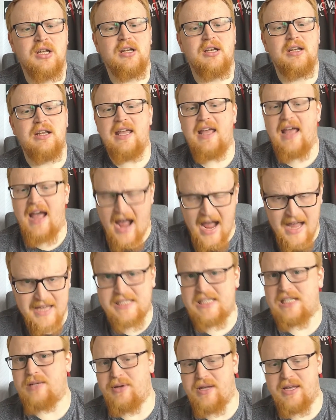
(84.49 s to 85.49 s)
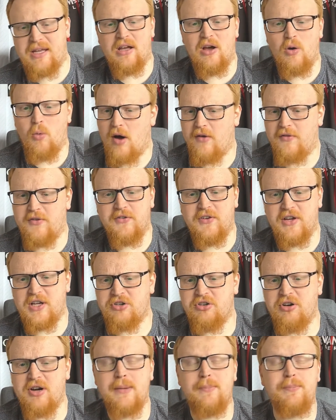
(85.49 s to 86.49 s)
It has to be a Watford
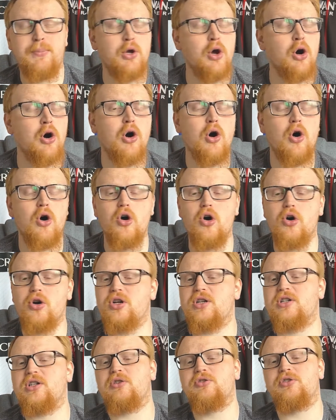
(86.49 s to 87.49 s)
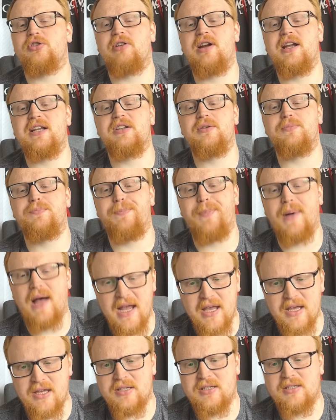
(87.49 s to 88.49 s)
victory. Pure, unadulterated
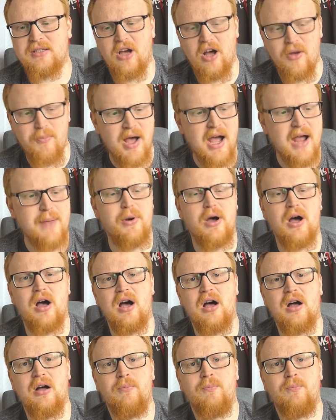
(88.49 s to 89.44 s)
bias on my part.